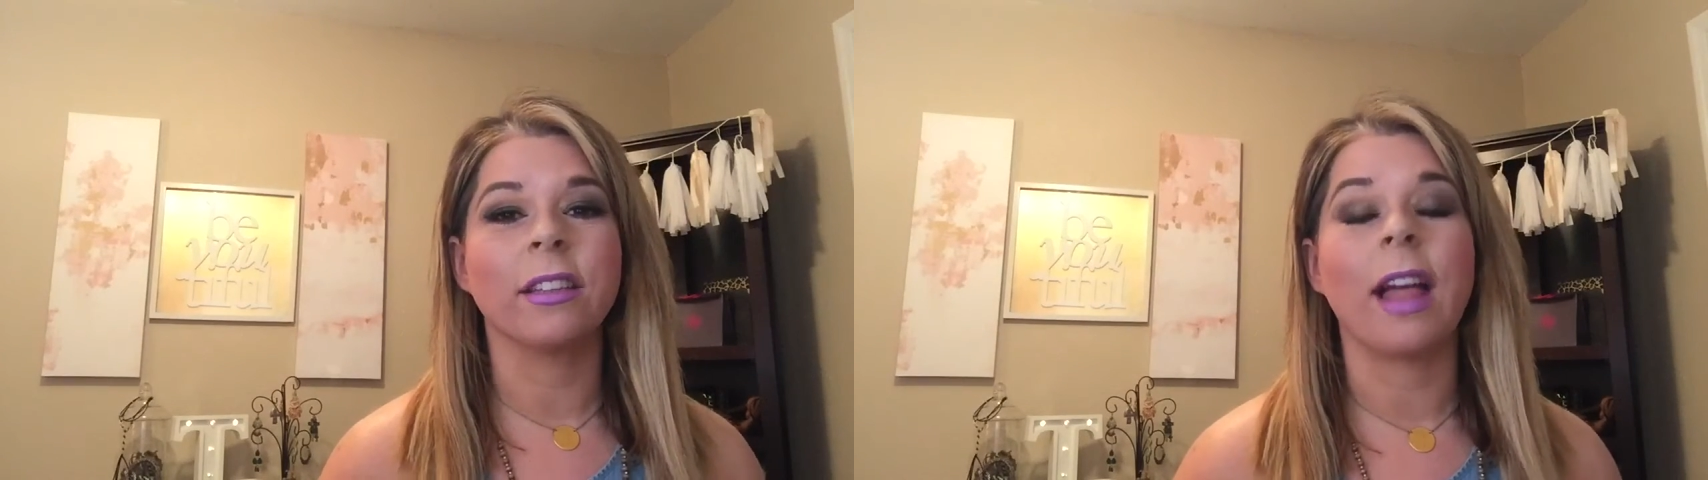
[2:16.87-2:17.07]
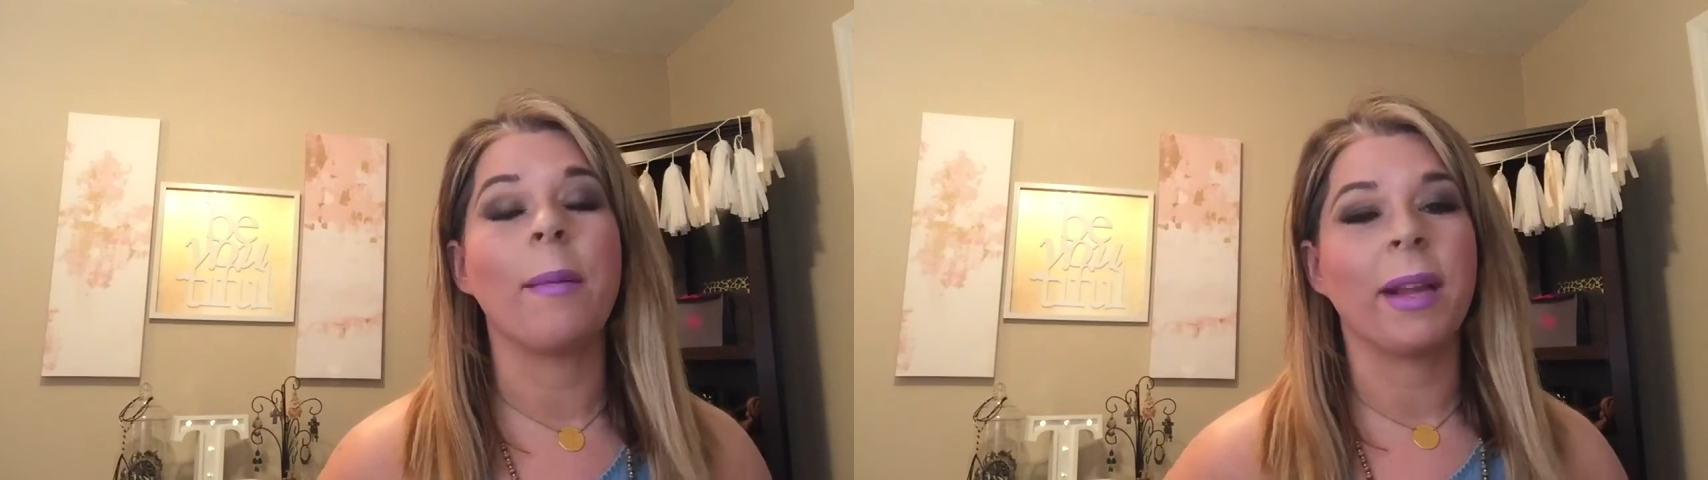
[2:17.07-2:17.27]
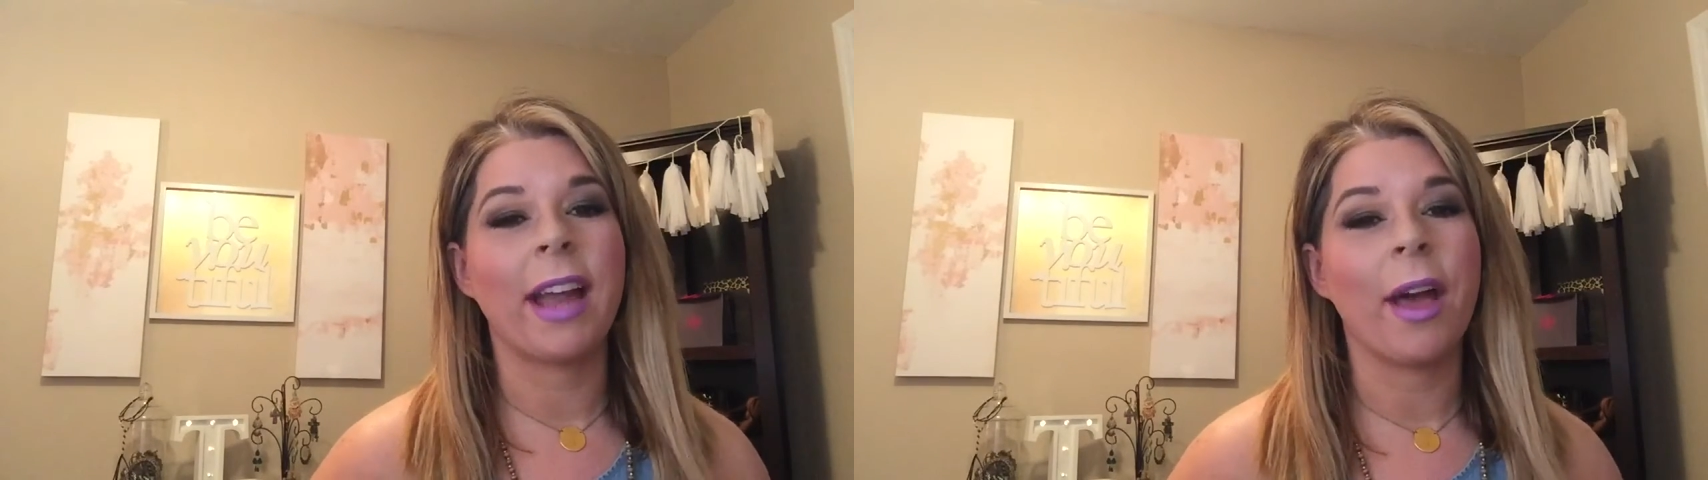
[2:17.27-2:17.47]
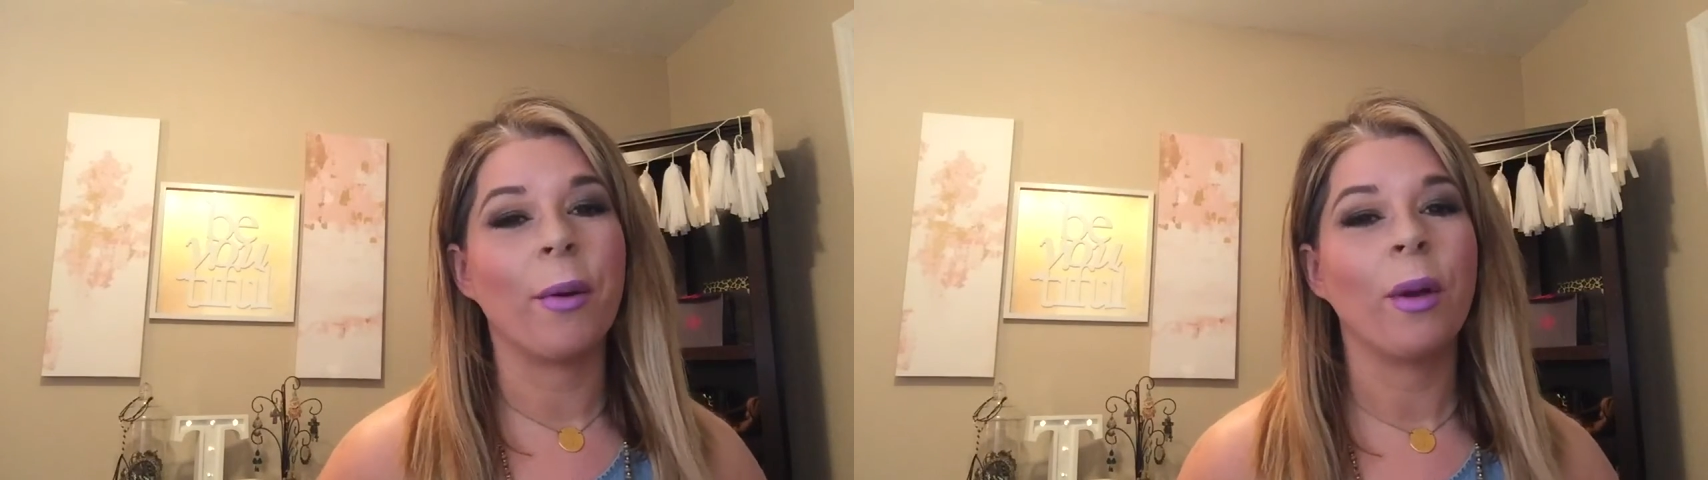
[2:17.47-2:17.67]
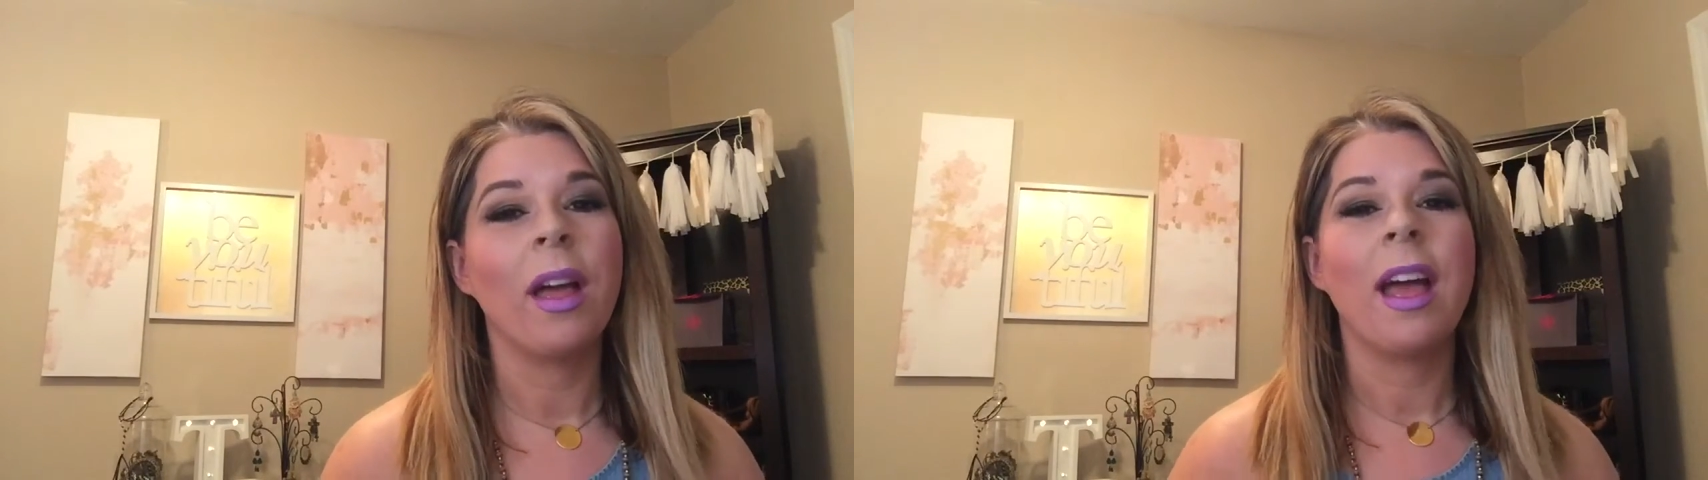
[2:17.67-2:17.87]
let me know,